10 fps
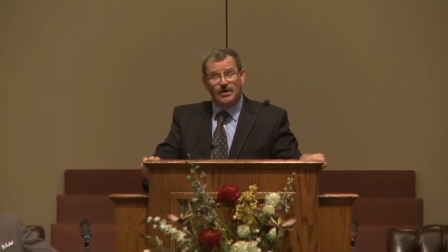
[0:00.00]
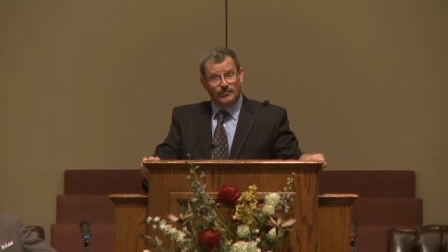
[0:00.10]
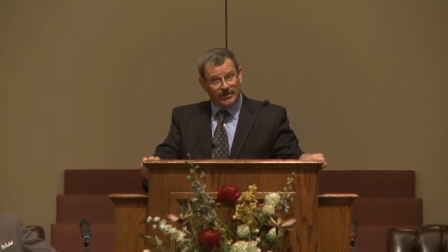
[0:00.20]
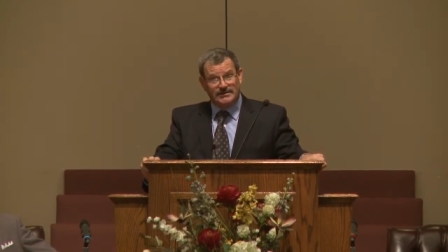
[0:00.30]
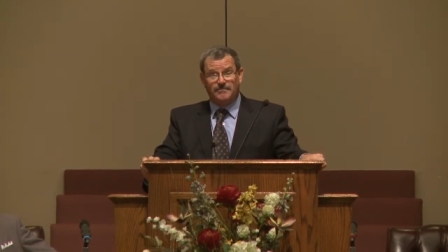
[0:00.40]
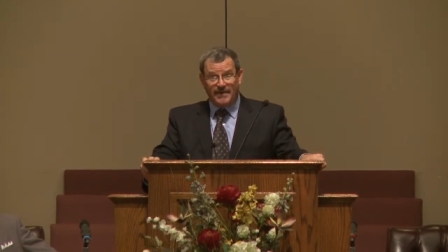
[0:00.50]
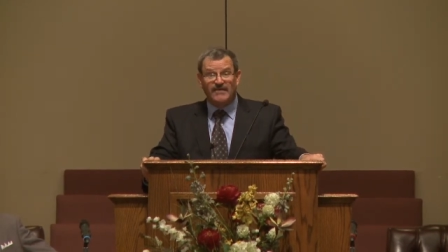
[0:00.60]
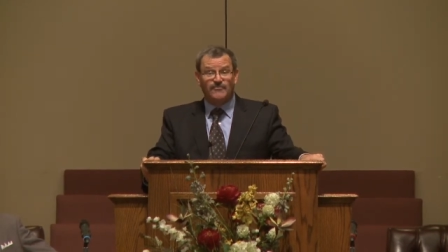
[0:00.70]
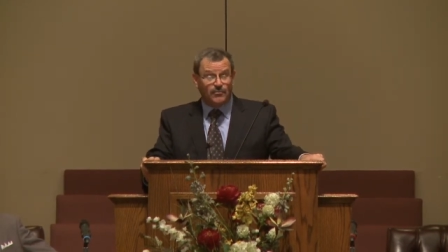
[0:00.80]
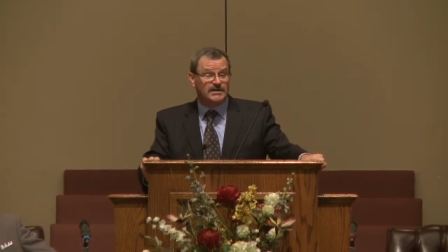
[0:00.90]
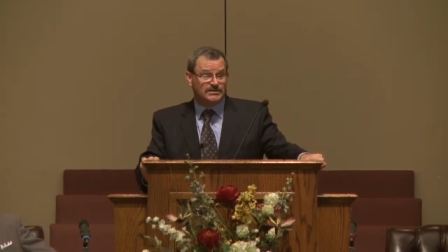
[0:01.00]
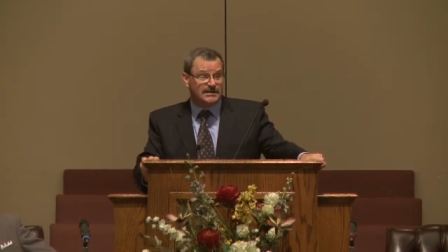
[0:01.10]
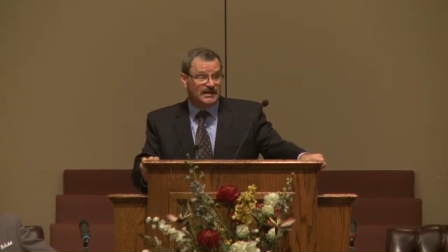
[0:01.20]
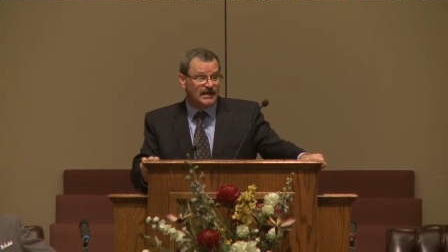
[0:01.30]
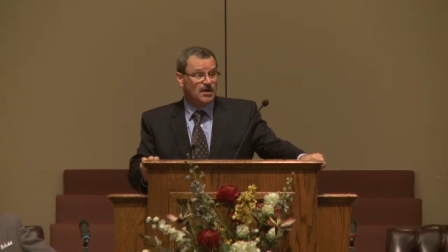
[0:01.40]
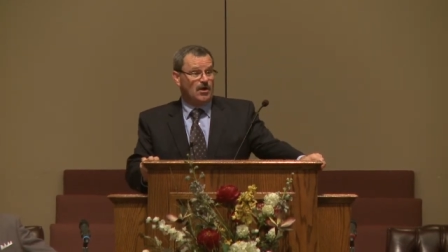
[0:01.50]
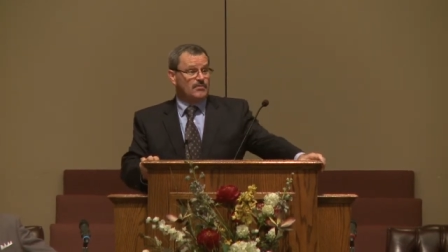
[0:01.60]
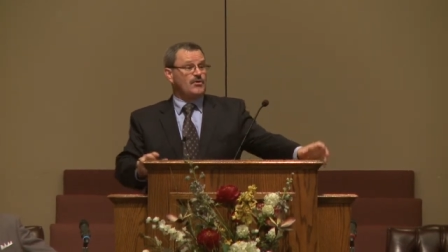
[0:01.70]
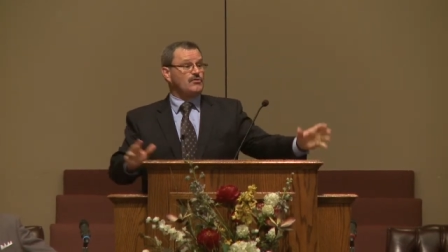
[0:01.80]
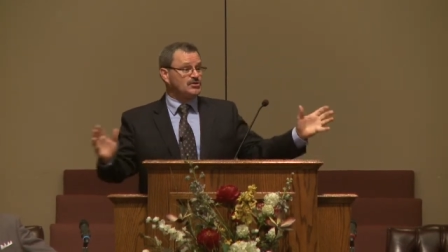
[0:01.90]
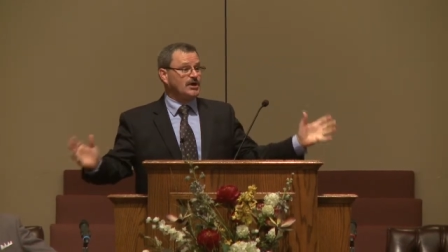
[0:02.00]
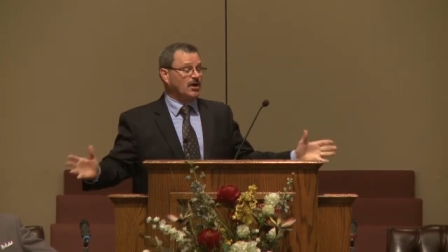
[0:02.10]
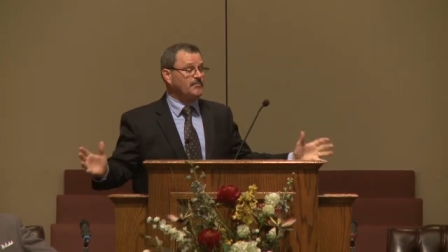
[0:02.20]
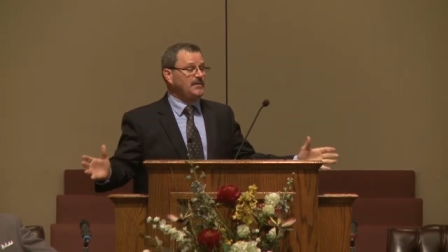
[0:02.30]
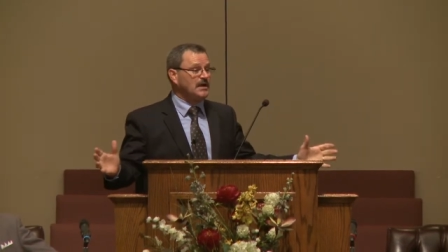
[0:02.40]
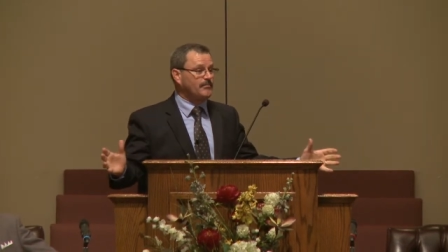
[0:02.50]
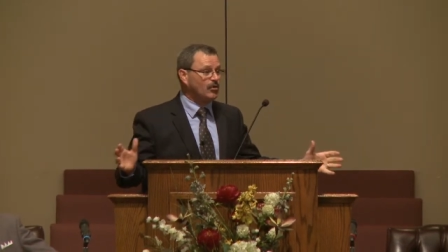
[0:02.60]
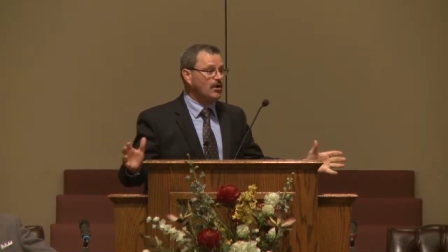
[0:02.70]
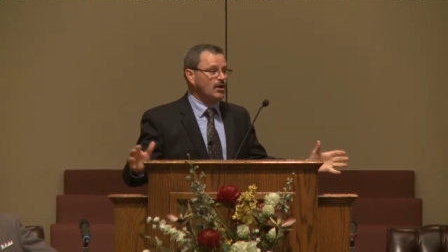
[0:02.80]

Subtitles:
But the best ones to get are those young people